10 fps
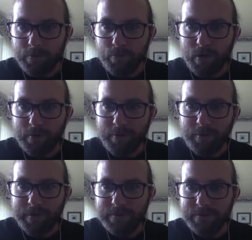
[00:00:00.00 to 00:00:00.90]
Bruh
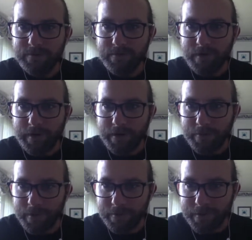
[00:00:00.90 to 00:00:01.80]
moment. All right,
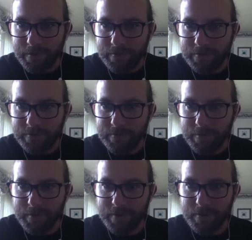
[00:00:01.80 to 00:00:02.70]
where are we? Let
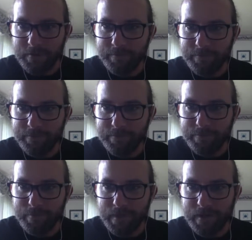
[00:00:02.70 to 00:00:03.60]
me go up.
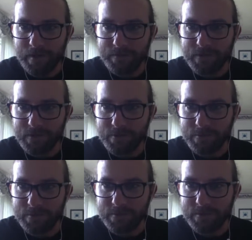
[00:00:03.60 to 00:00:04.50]
Benioff
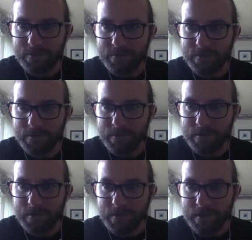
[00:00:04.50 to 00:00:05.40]
zones.
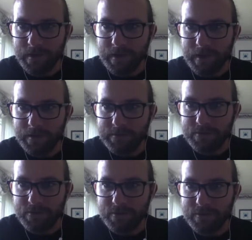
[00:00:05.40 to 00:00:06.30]

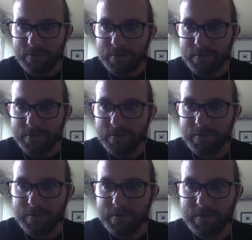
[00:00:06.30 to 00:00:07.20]
Answer.
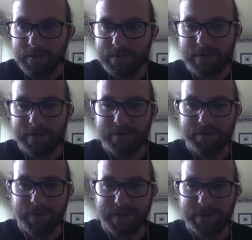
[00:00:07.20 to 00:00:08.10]
That's not how you
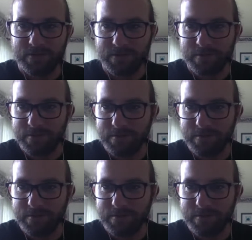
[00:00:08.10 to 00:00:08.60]
spell answer.